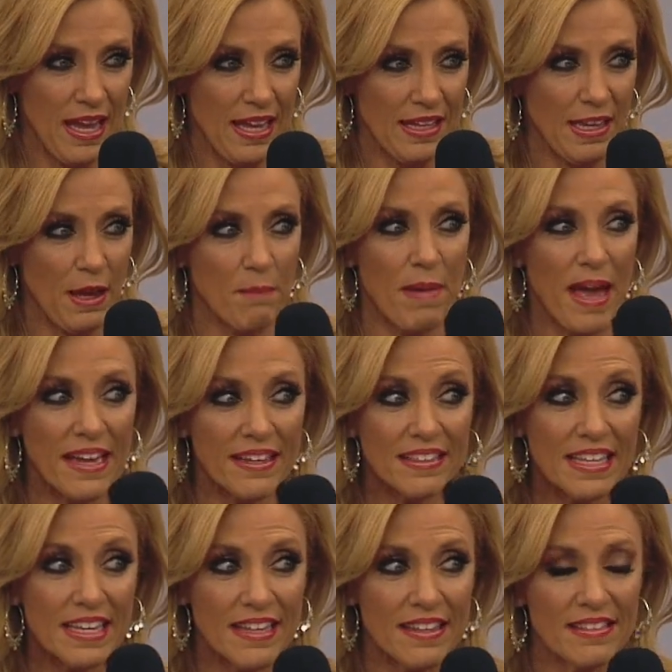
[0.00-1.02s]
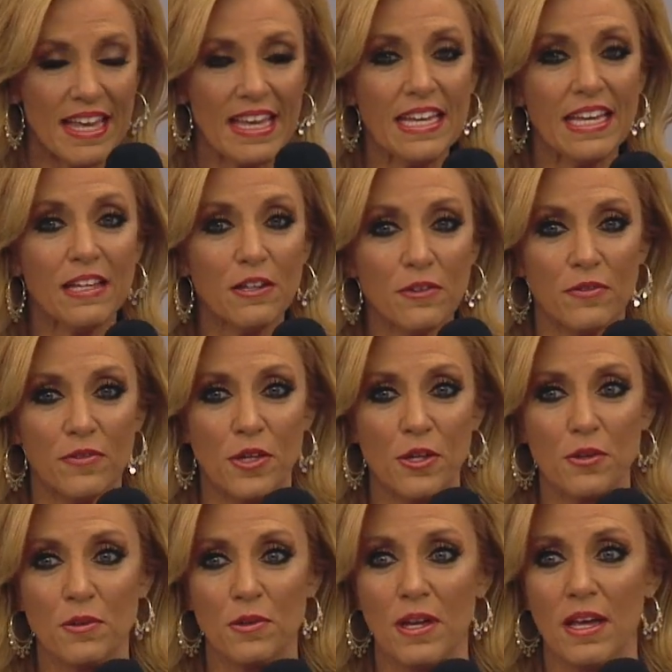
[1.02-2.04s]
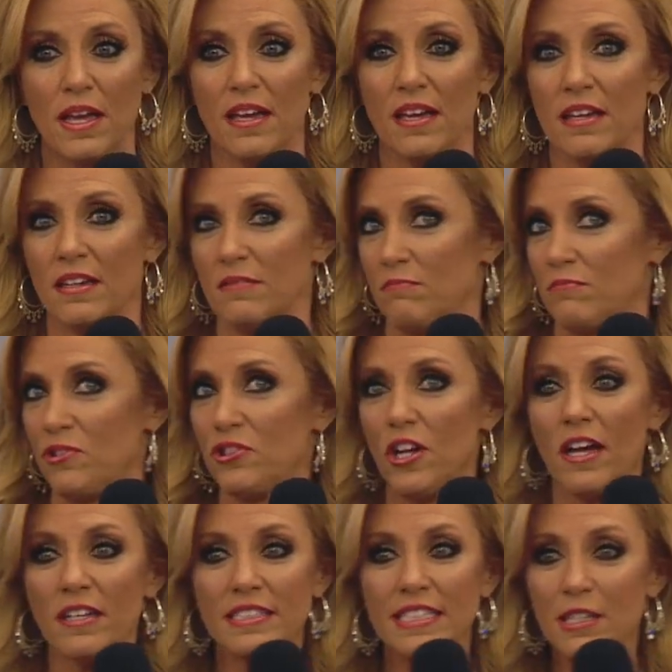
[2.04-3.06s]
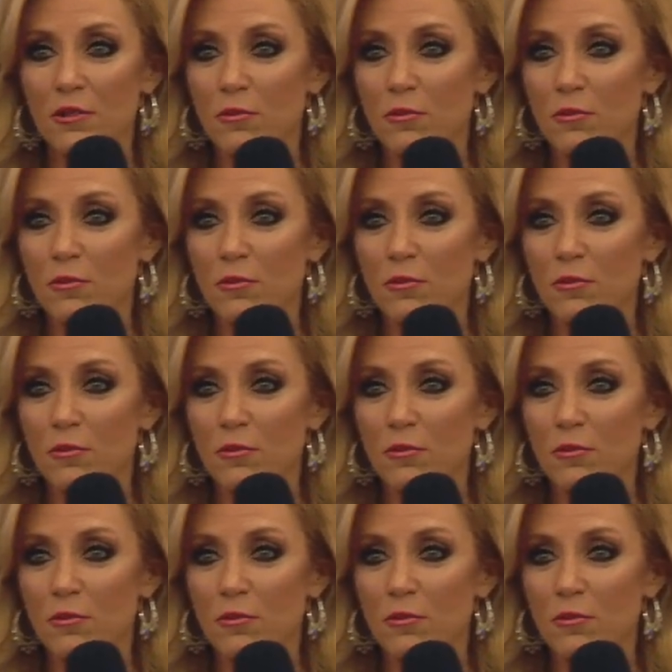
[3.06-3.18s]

Now, back then, they interviewed John D.